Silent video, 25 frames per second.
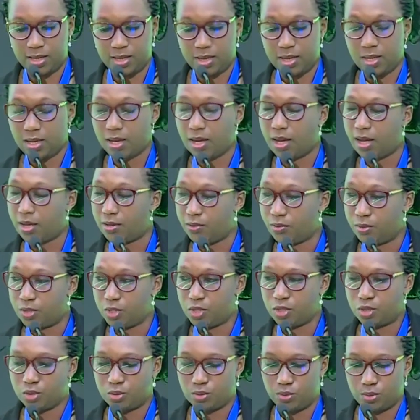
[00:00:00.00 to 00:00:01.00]
I
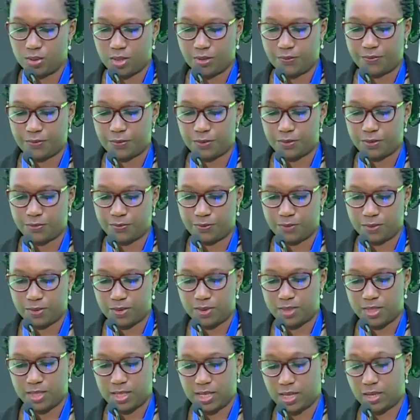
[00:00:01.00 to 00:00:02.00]
wish you a fruitful
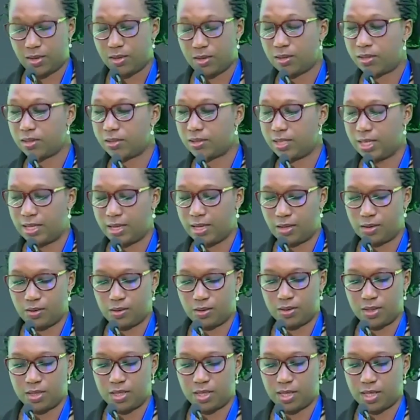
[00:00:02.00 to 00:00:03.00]
dialogue,
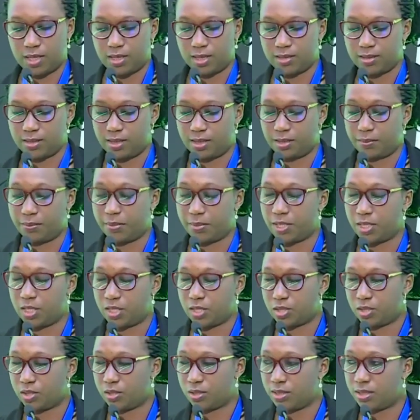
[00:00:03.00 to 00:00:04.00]
dialogue and
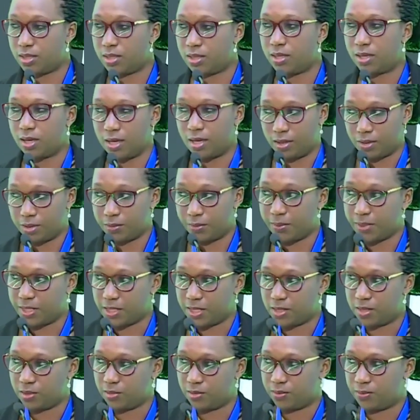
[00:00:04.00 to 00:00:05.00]
deliberation. God
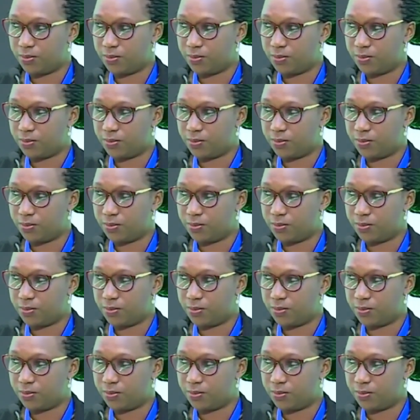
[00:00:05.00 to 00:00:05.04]
bless you.